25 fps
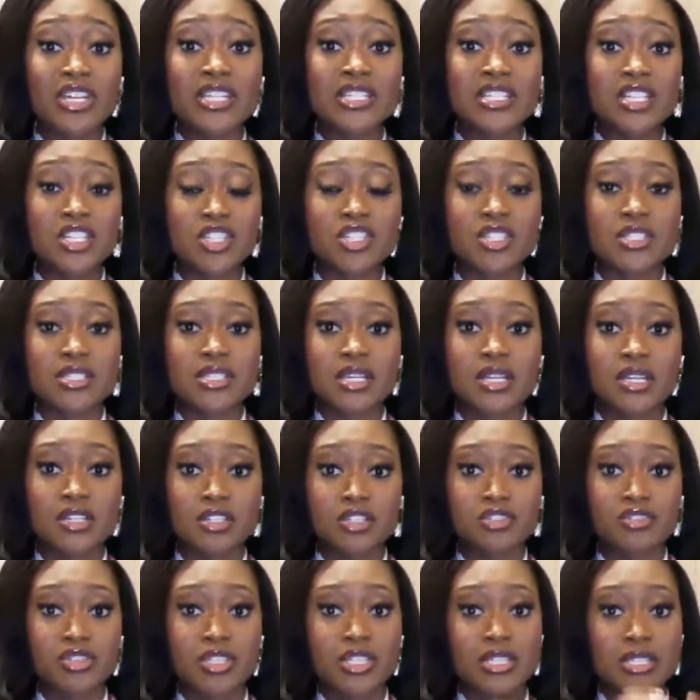indigenous
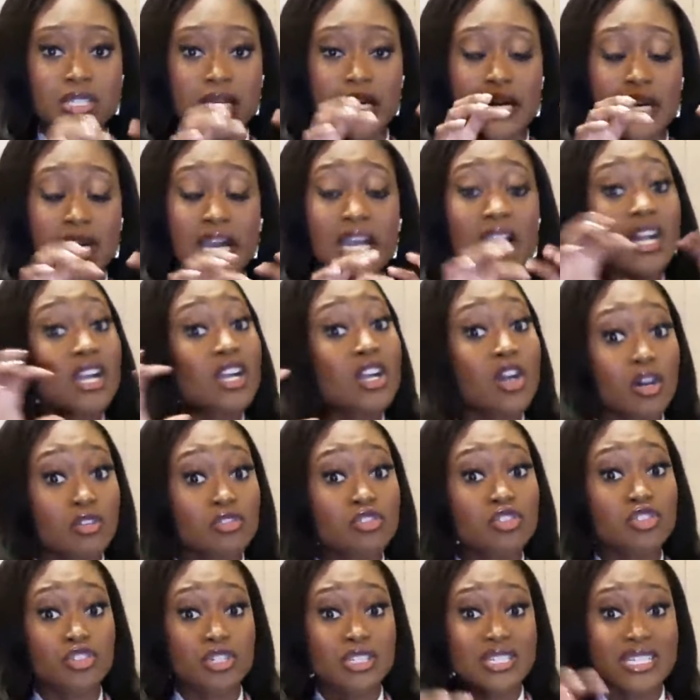country,
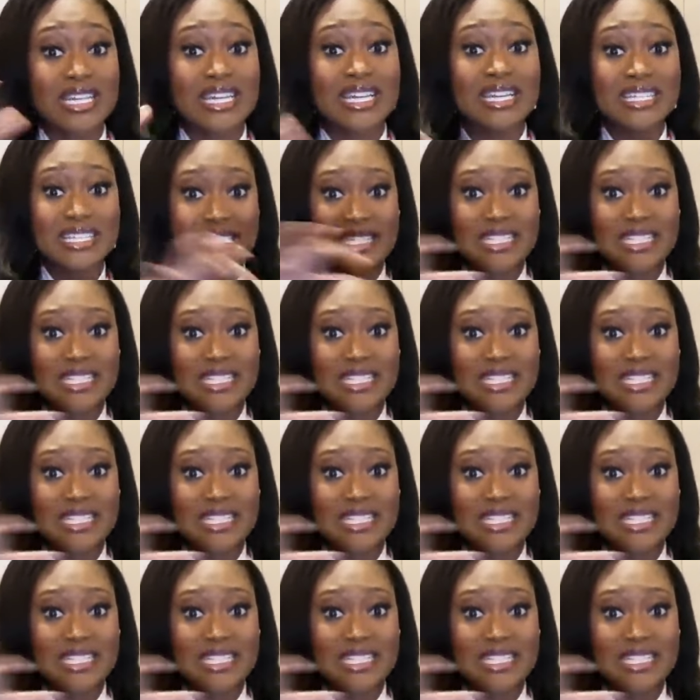cultures in